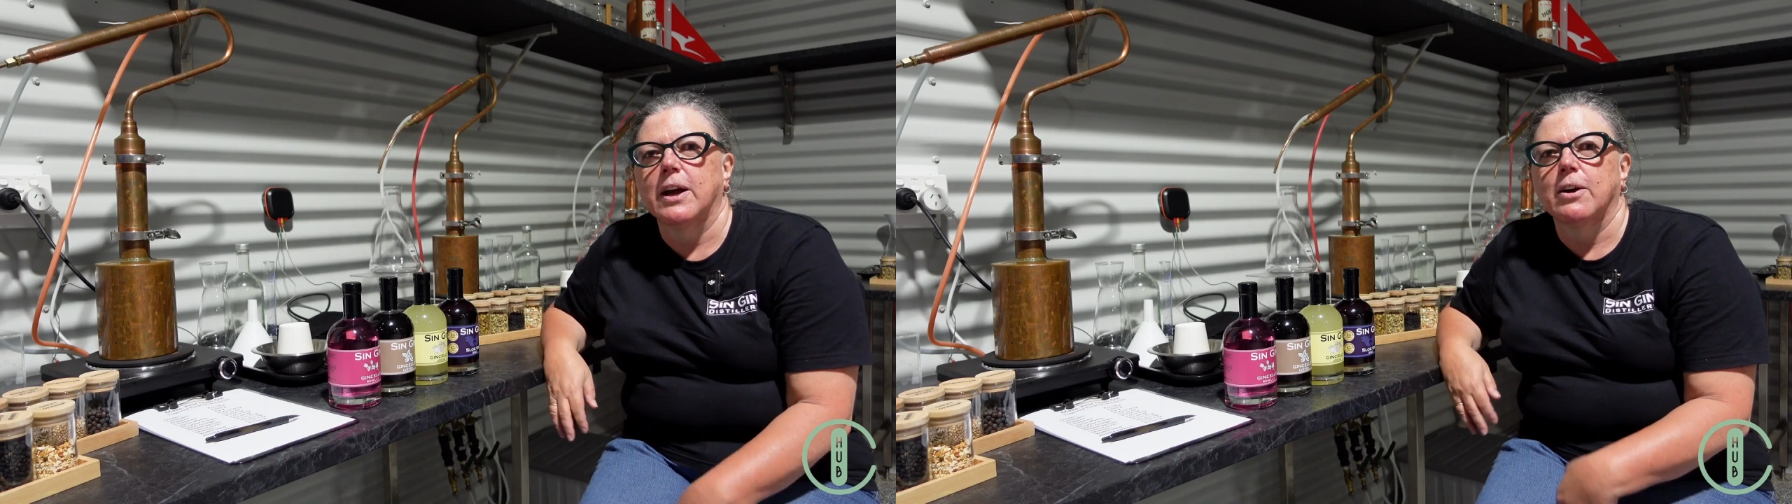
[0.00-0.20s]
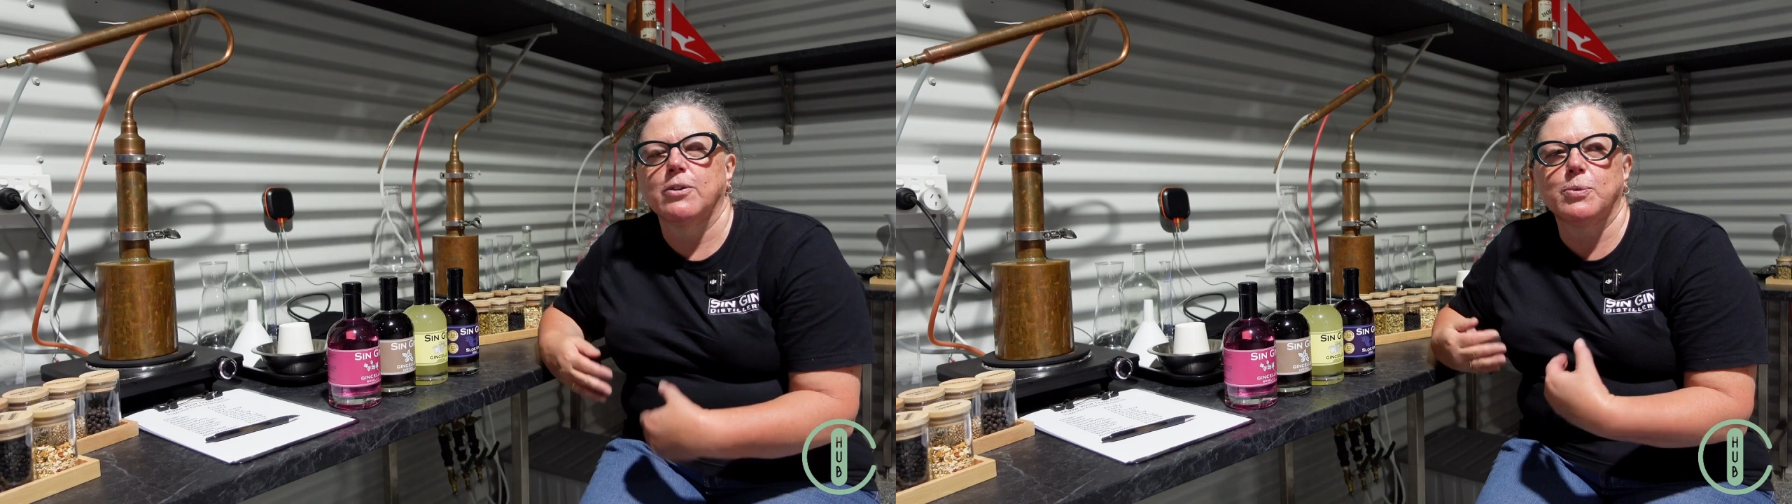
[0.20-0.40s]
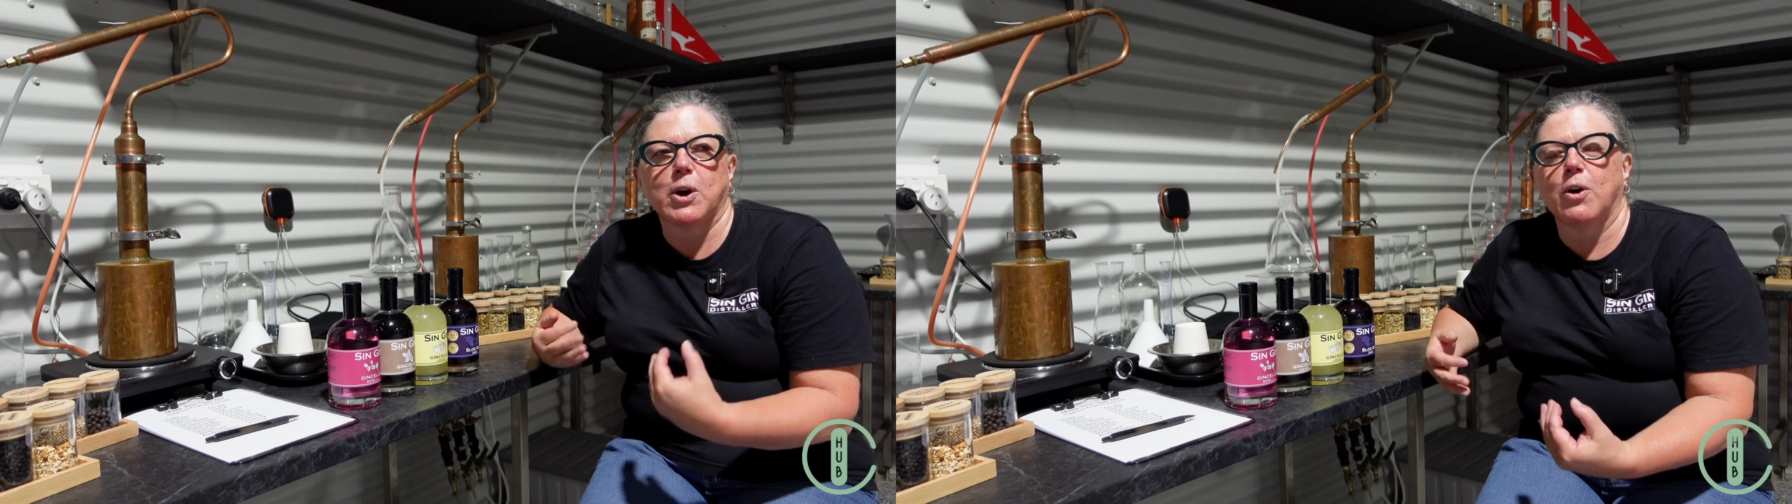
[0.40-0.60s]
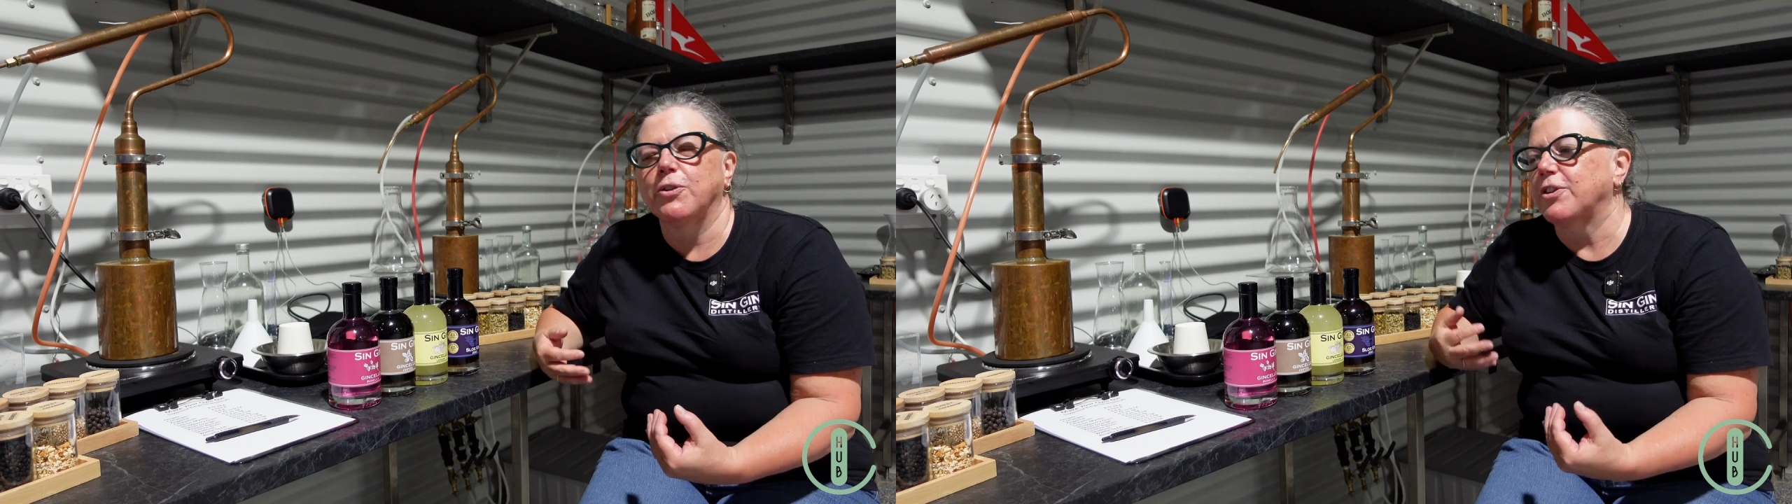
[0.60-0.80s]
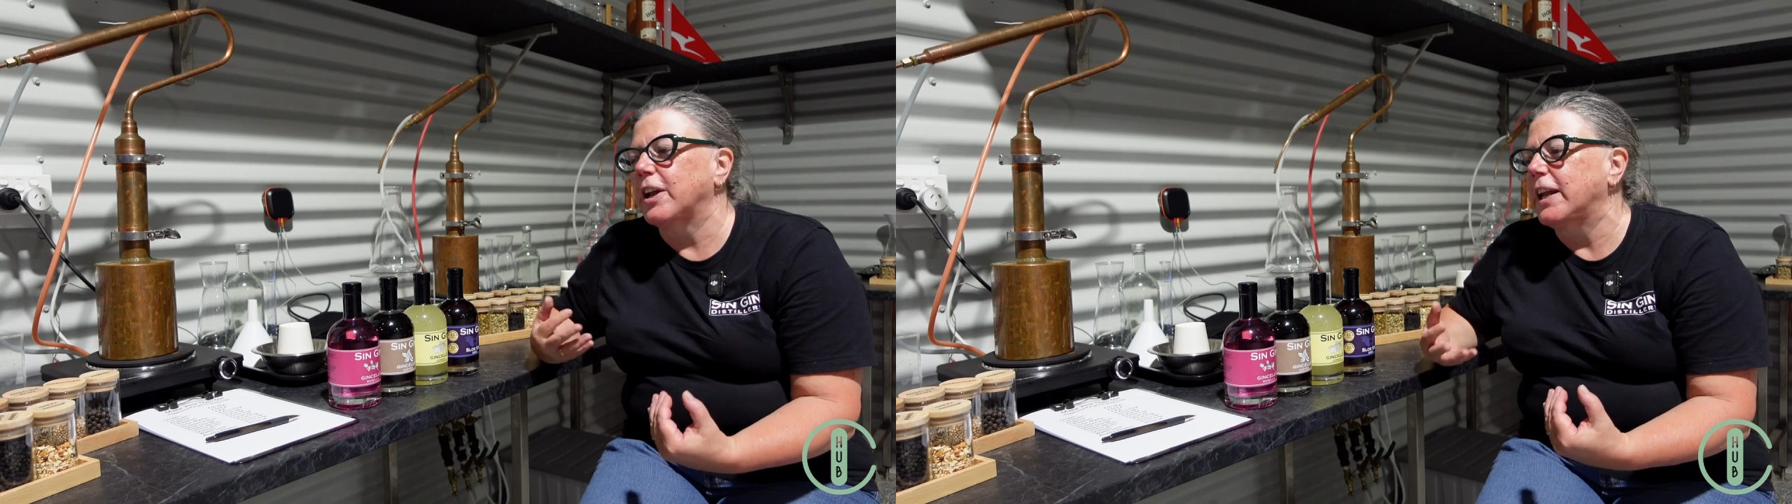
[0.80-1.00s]
because we're
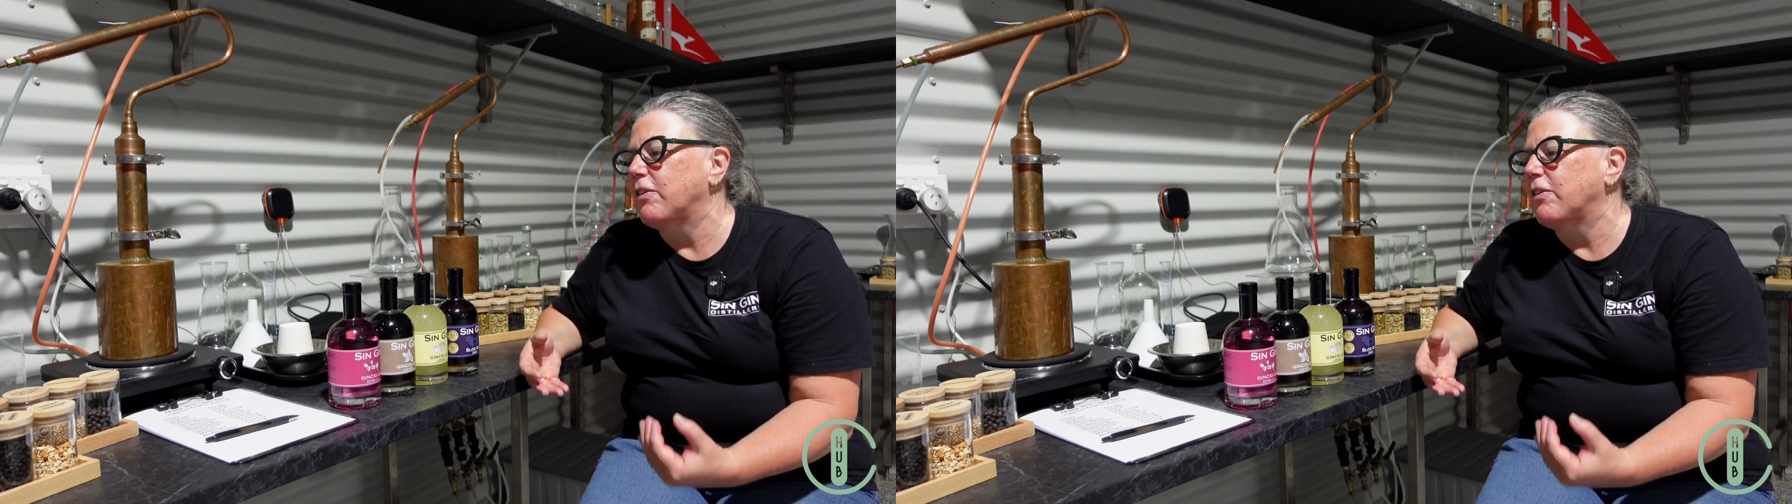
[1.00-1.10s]
constantly